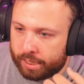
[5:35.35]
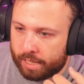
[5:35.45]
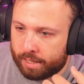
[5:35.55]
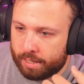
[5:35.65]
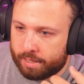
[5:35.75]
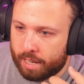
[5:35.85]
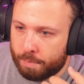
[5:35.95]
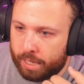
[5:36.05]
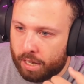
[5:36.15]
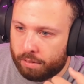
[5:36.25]
that's going to set
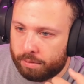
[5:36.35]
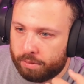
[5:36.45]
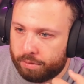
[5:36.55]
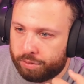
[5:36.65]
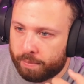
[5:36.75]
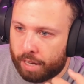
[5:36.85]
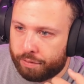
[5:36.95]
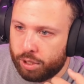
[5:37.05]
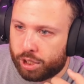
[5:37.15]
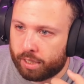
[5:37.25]
me up for my
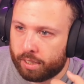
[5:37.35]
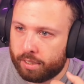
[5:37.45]
future.